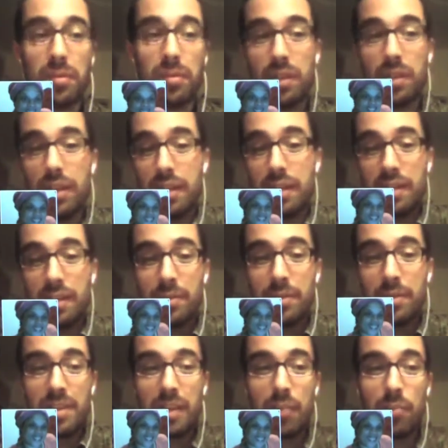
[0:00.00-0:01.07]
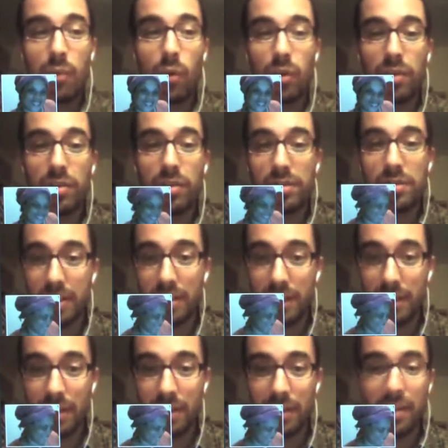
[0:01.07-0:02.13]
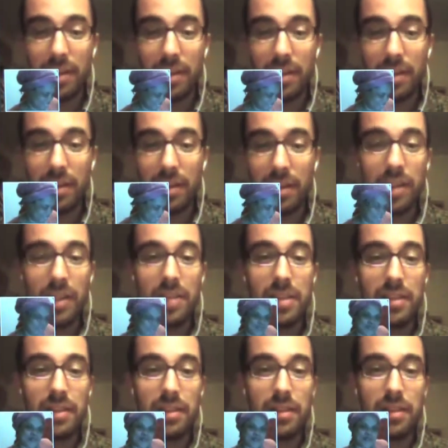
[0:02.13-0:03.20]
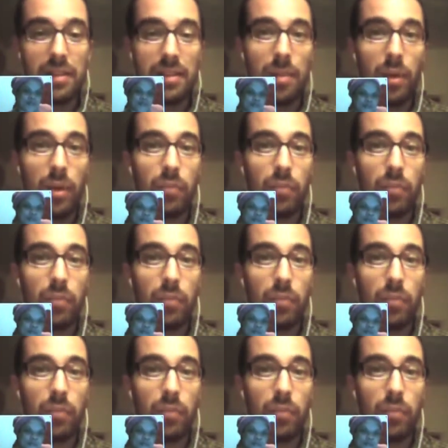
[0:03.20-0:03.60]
and the reason I'm more interested in is about,